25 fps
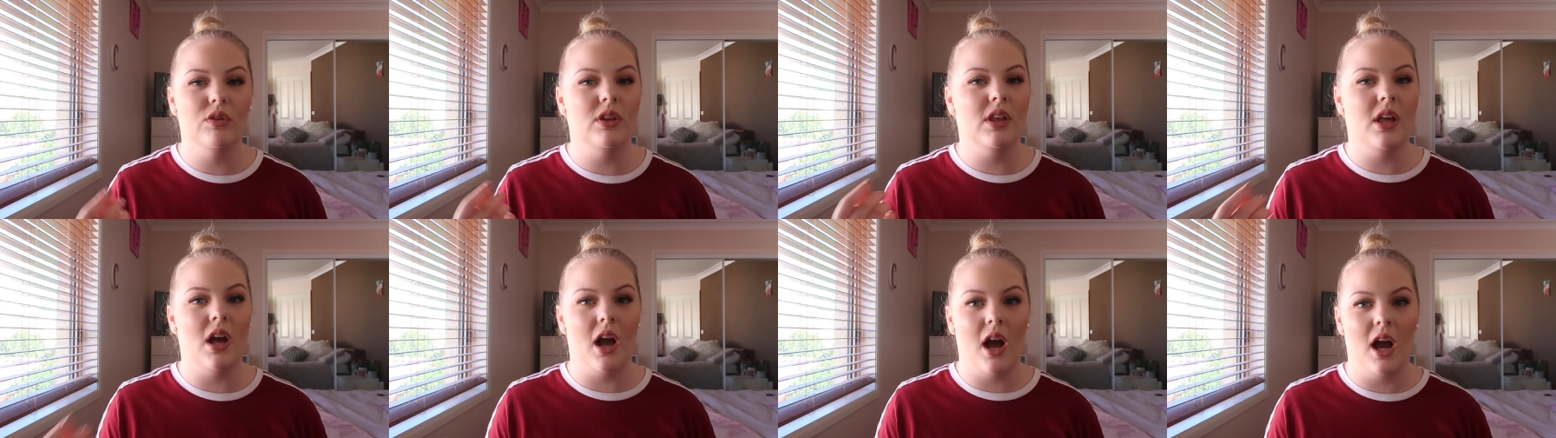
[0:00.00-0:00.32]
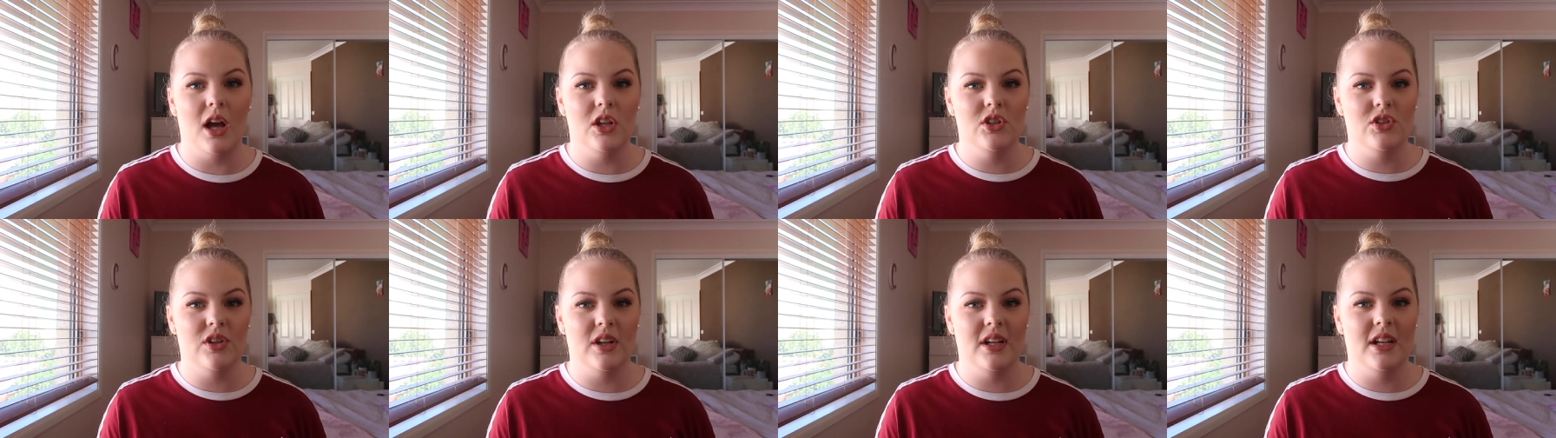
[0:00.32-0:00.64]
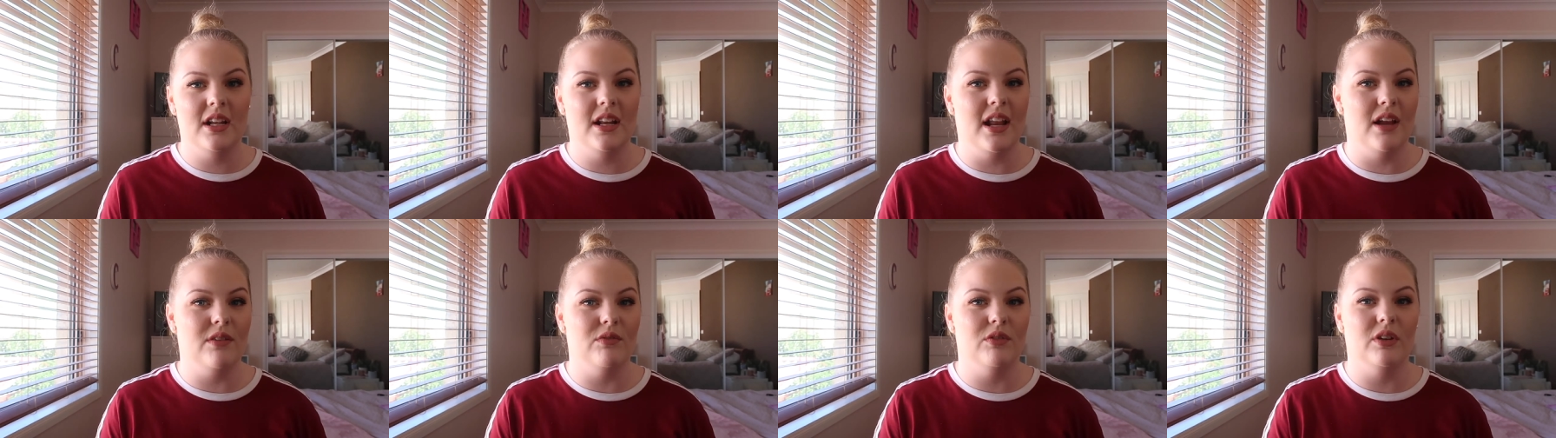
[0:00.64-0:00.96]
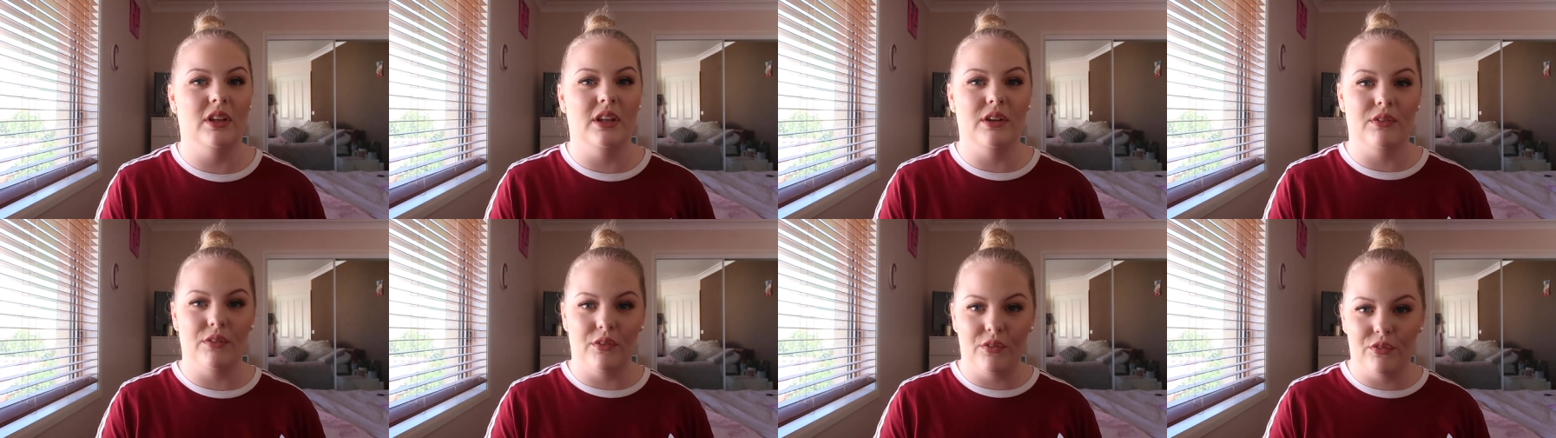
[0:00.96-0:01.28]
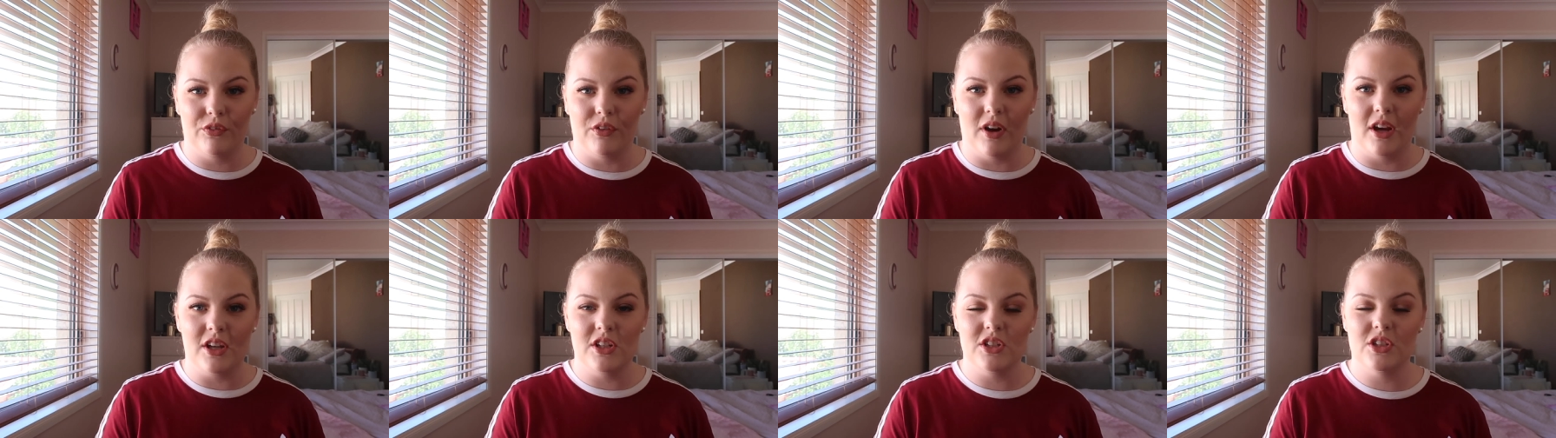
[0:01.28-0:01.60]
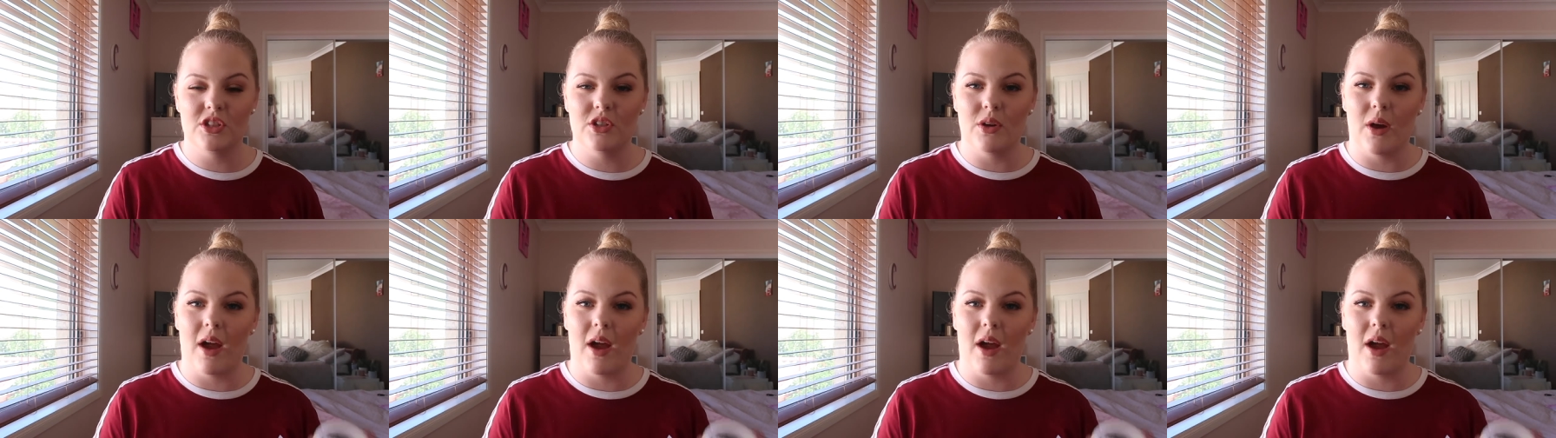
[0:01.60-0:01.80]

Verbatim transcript: really hydrated and really refreshed.